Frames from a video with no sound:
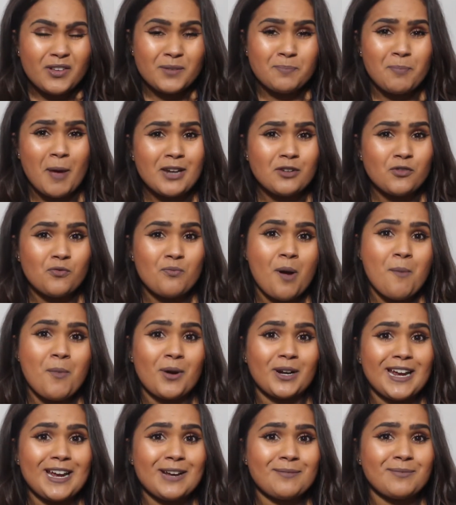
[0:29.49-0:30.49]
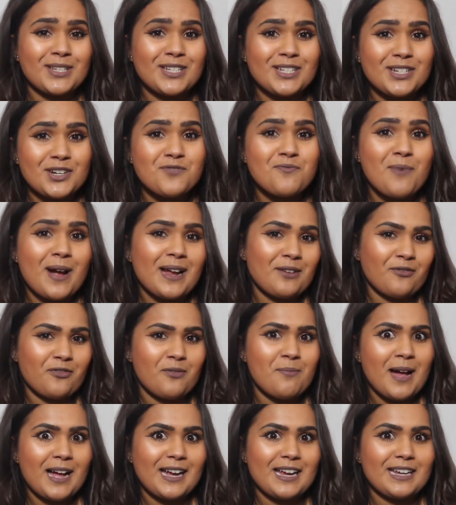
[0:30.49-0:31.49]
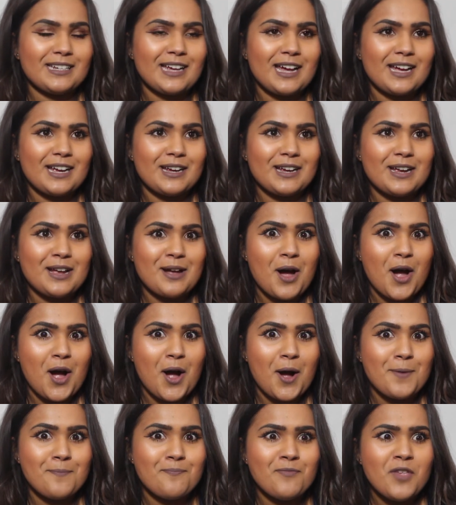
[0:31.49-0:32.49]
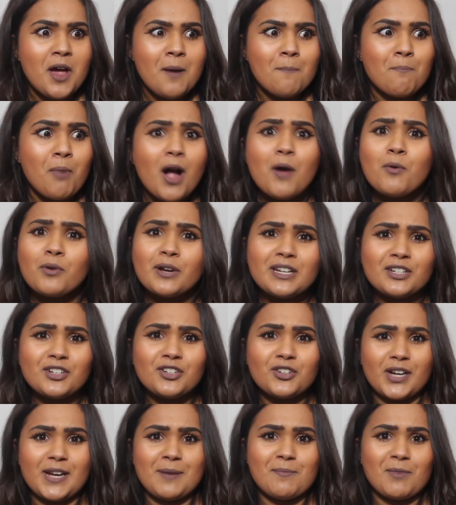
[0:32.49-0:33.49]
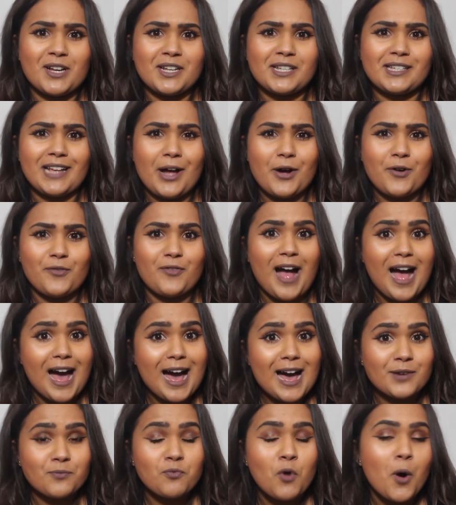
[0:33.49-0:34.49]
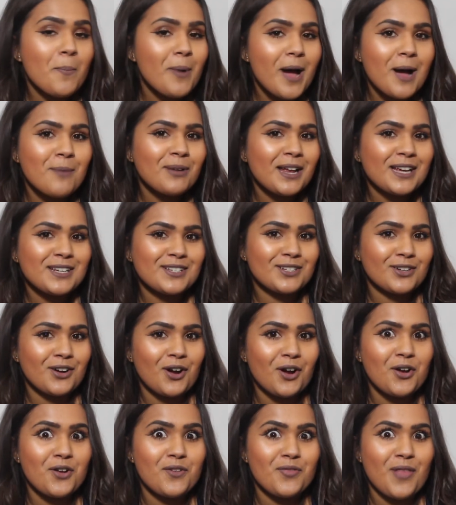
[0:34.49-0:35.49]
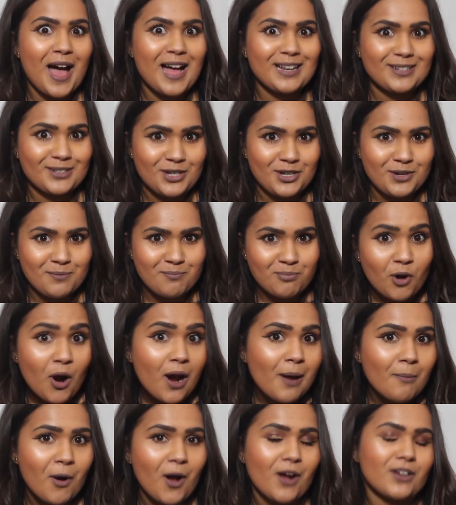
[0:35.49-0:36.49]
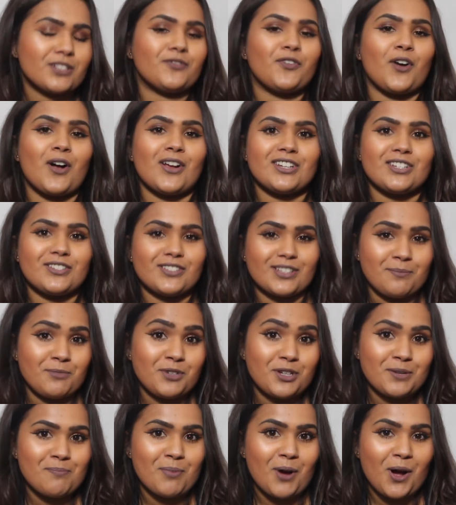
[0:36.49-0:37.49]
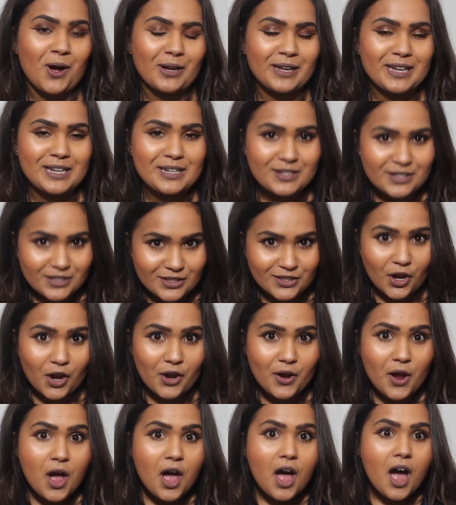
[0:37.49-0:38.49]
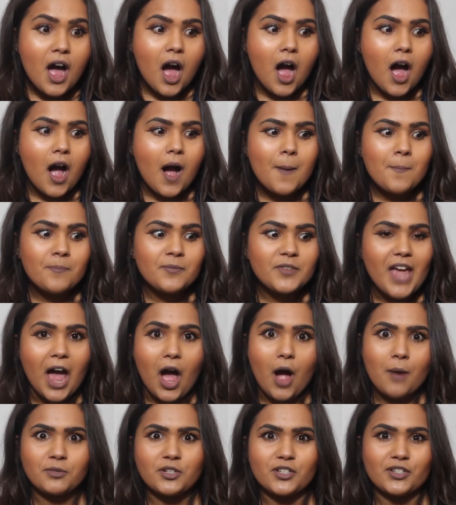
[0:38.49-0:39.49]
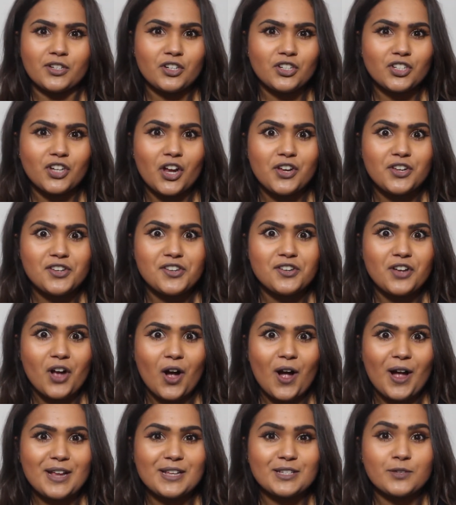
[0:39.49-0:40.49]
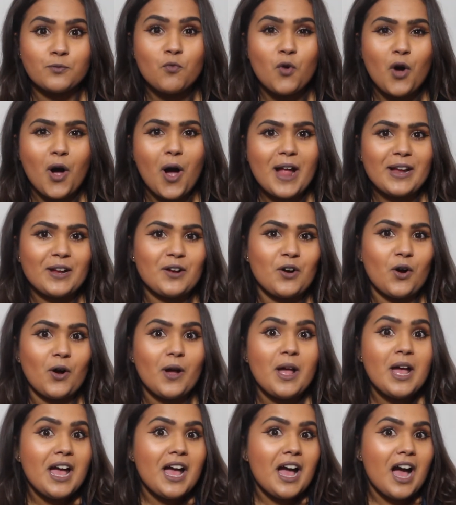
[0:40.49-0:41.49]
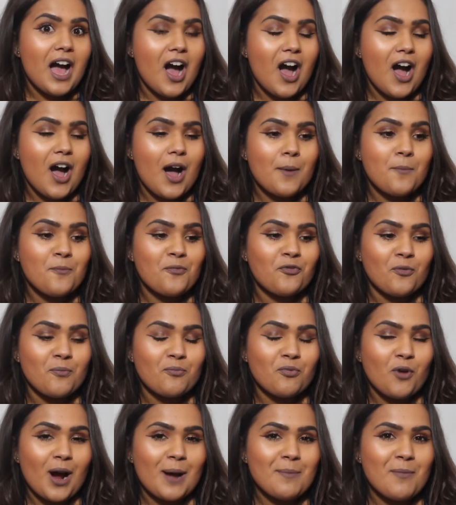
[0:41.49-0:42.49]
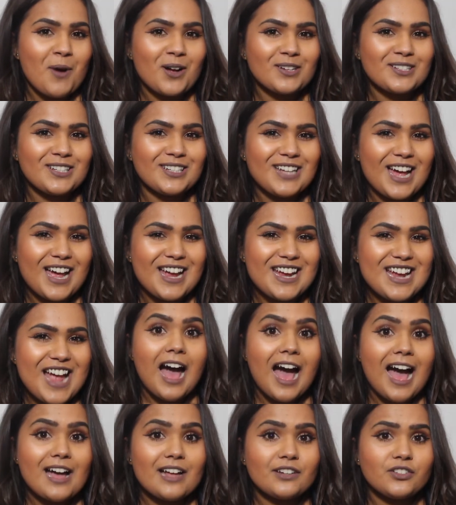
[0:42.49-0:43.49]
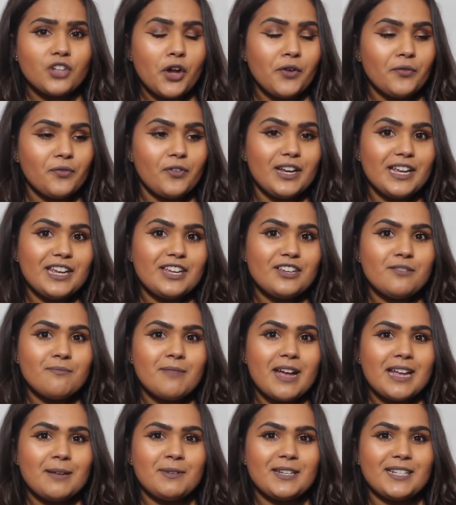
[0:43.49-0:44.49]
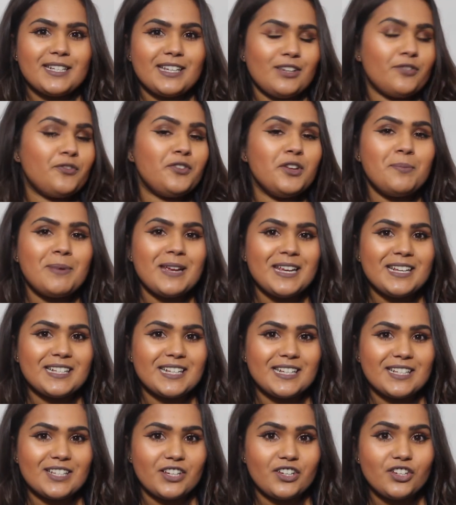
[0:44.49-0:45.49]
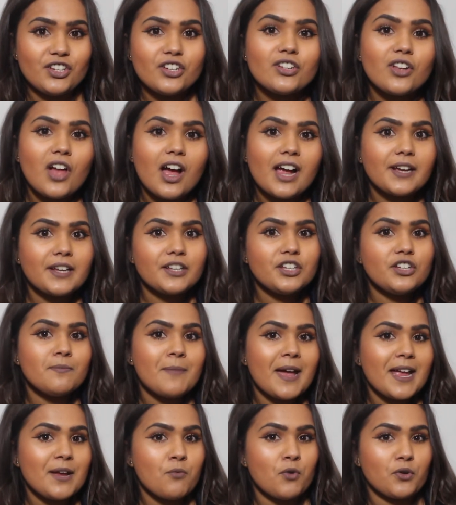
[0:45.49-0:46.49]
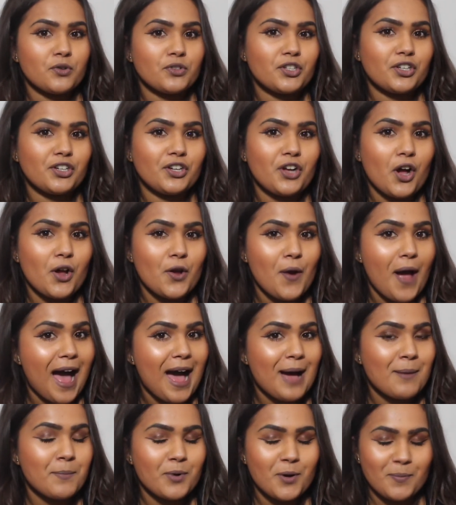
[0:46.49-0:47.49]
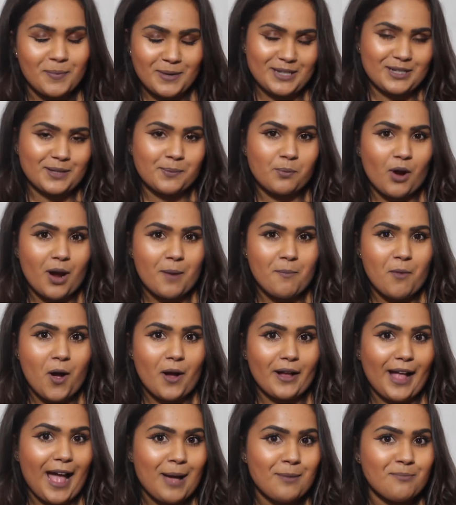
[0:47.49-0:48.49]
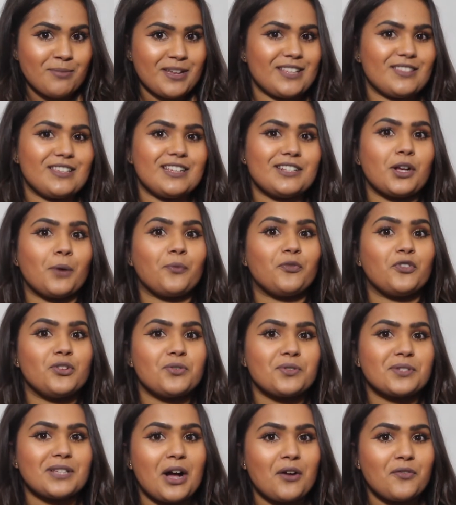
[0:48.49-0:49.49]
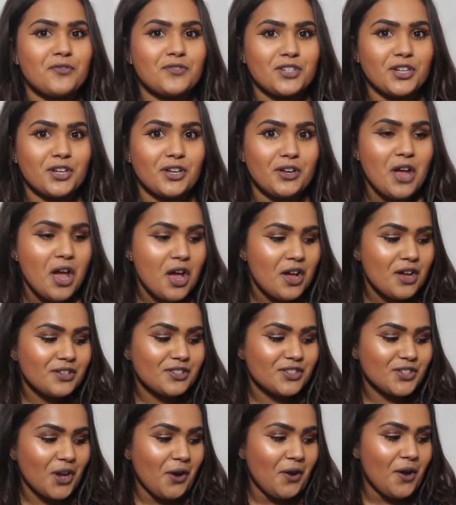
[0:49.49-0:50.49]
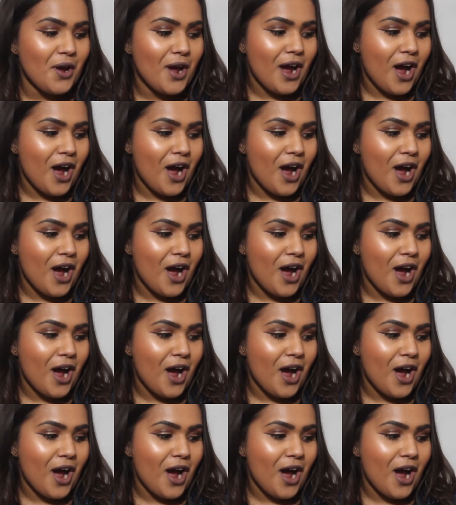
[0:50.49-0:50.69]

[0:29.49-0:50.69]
spent all my money, I'm still waiting for payday, but I wanted to treat myself, and what better place to go than to Primark to find some good bargains. So yeah, I'm just going to show you guys what I got from Primark today, and hopefully you maybe see a few pieces that you like and you may want to go and pop into Primark and pick these up for yourself too. So